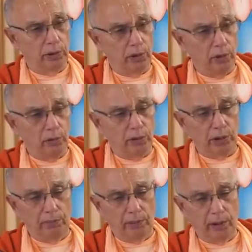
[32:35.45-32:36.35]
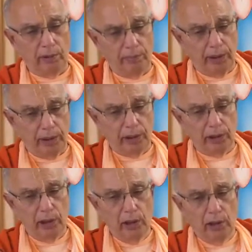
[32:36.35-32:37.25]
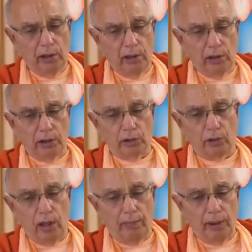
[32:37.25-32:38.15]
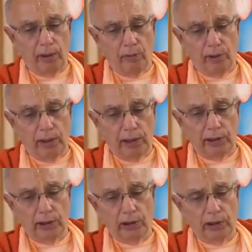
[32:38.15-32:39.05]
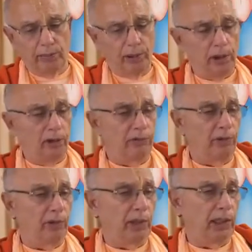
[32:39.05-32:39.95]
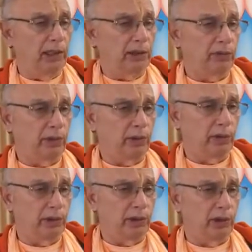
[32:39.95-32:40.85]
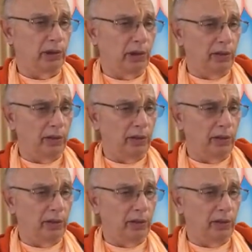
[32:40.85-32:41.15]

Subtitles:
So Sambandha means describing the relationship that everyone has with Krishna.